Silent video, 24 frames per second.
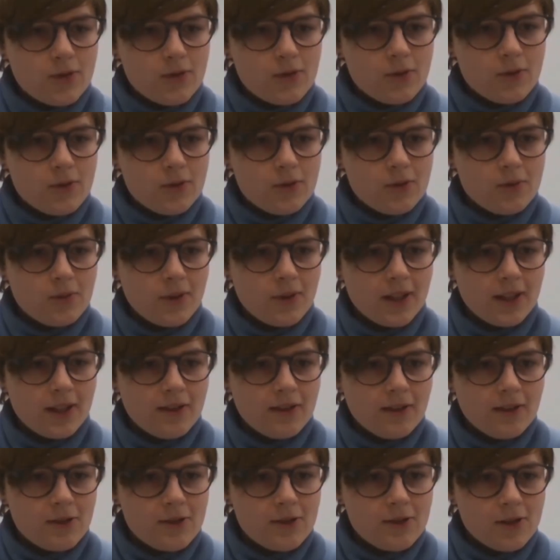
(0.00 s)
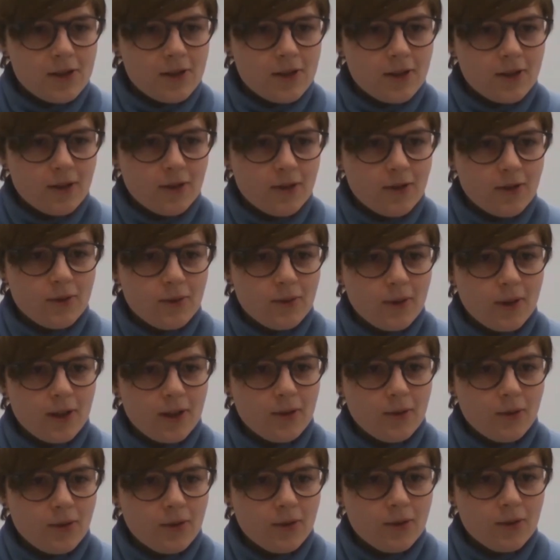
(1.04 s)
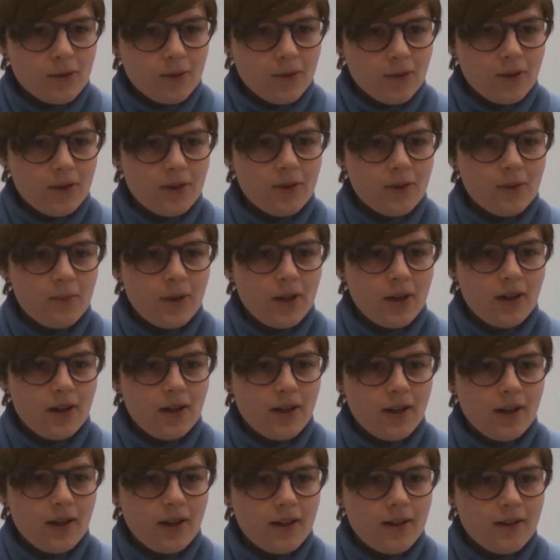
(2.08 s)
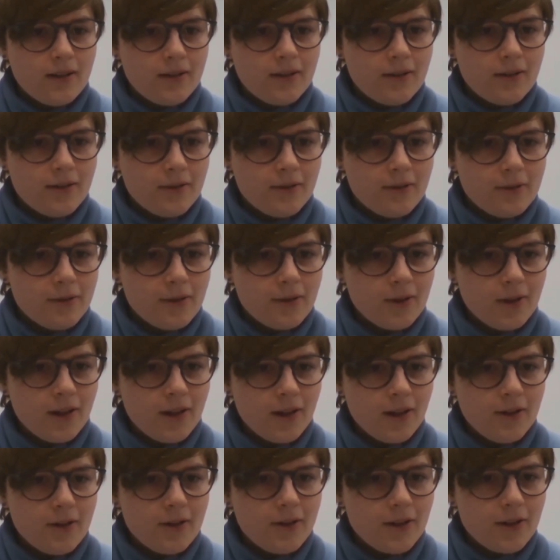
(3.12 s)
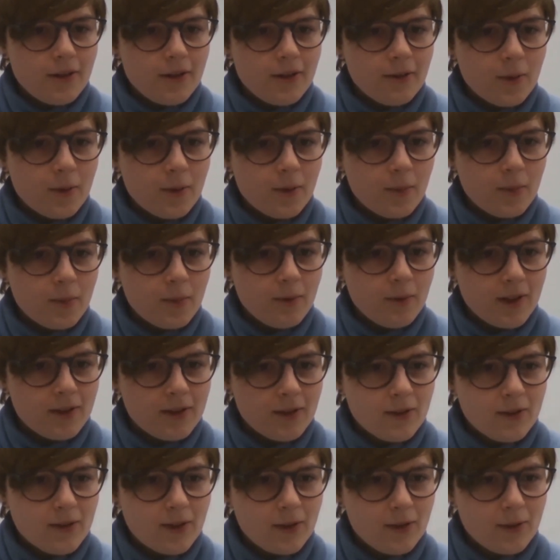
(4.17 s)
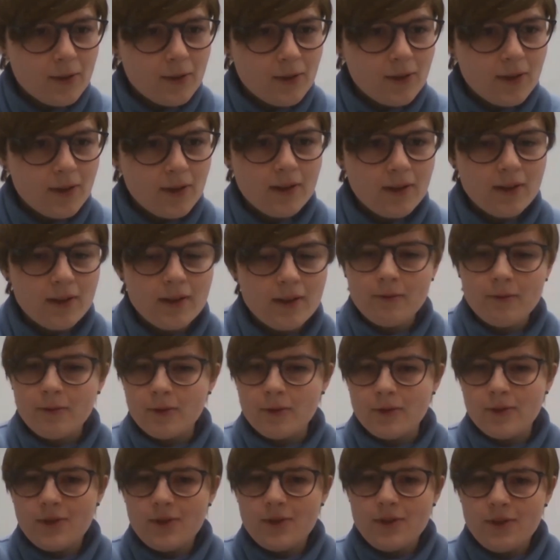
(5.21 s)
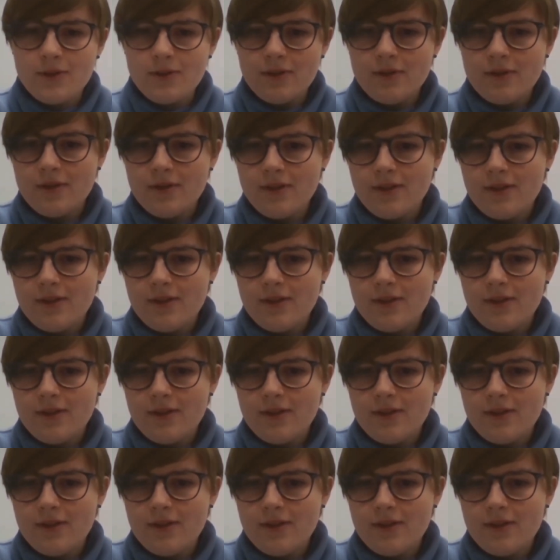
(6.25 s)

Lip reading: you like to share a story or stories about how the professors at UC influenced you?